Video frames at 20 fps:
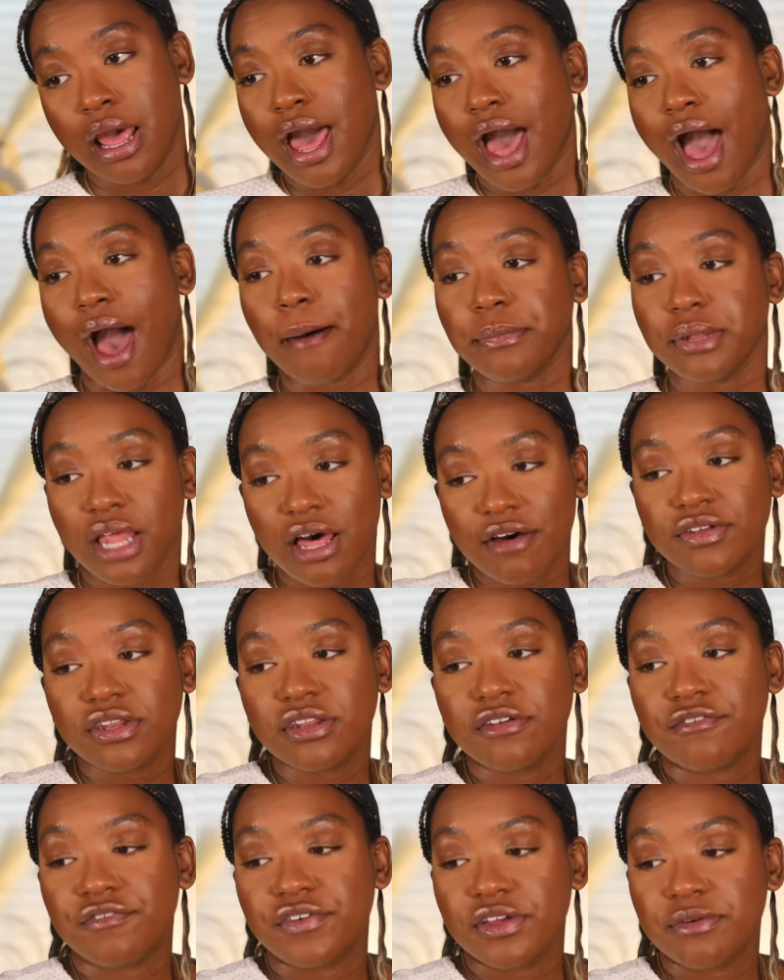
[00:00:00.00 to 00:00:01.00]
I'm loving
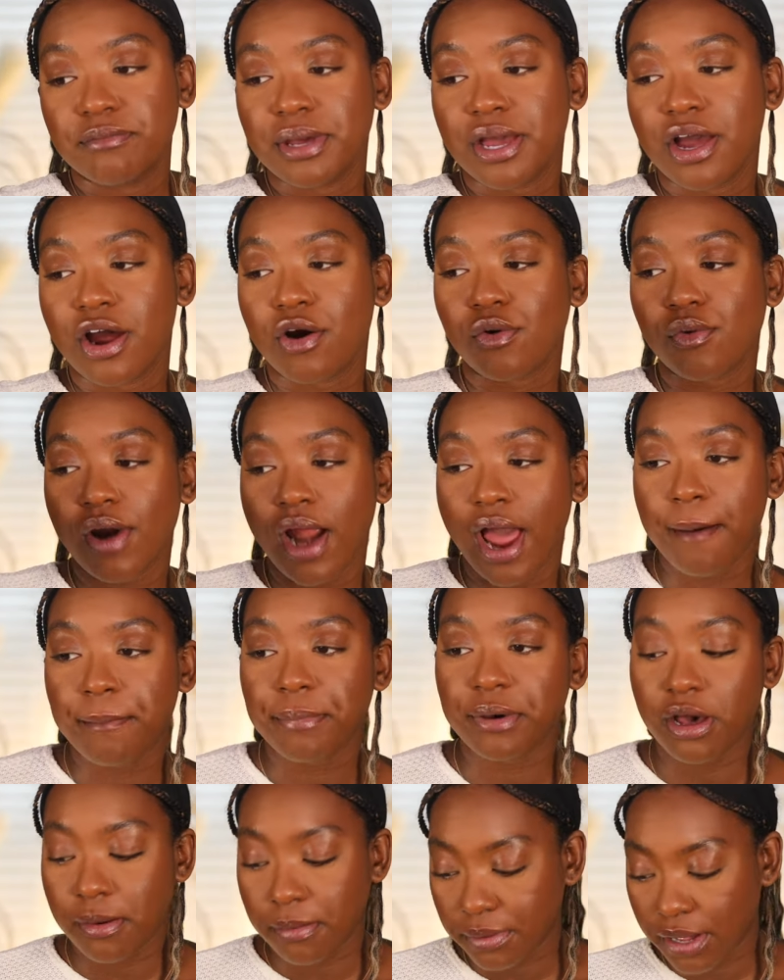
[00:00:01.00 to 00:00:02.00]
the female rap
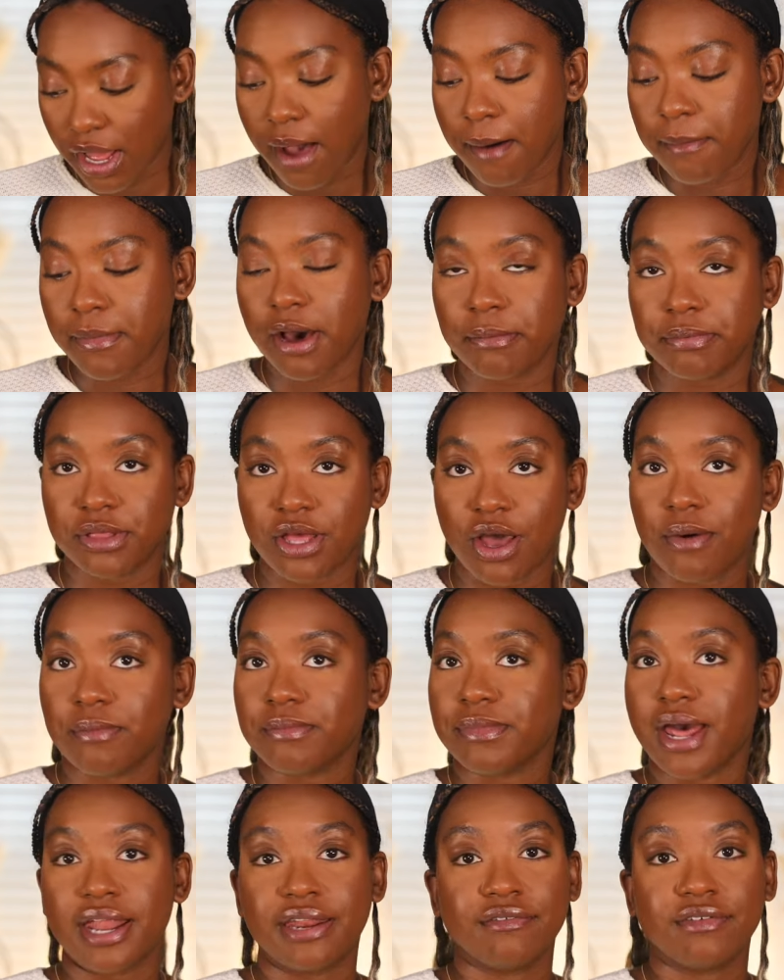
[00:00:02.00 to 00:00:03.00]
up come up though. I'm
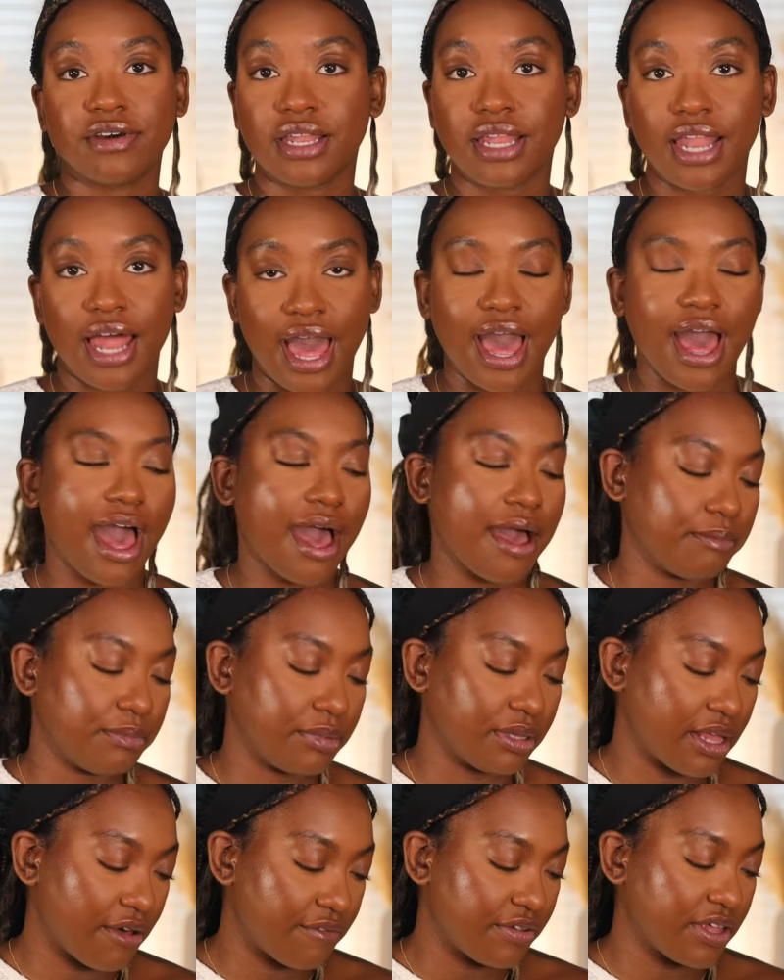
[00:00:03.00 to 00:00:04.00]
not even gonna lie. I'm
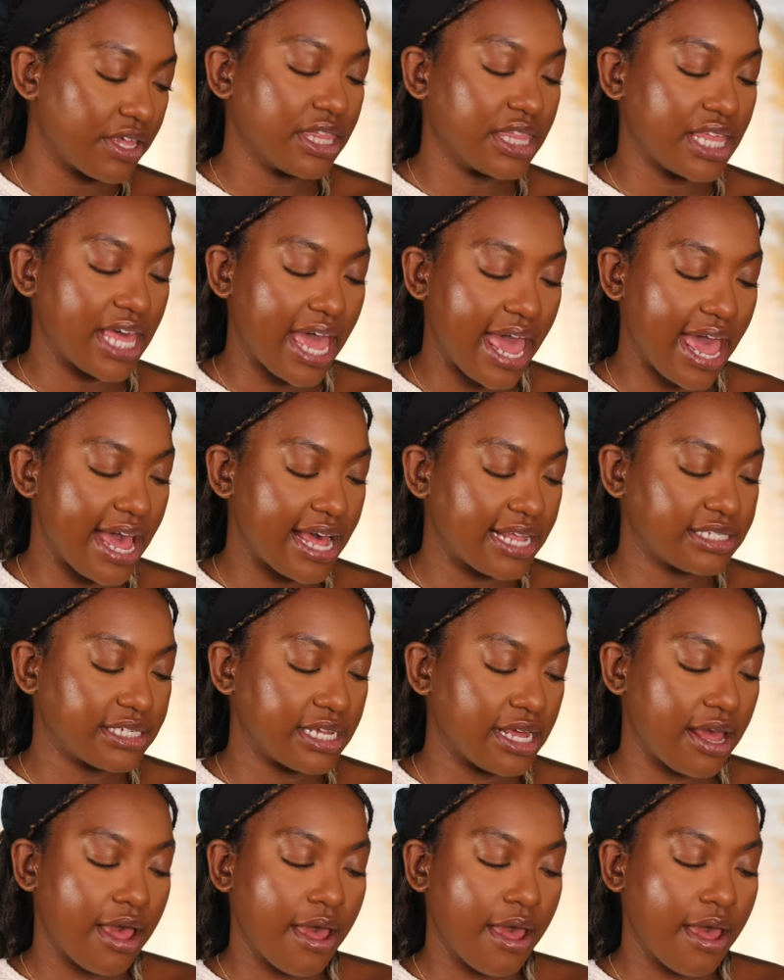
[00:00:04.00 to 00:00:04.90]
loving that.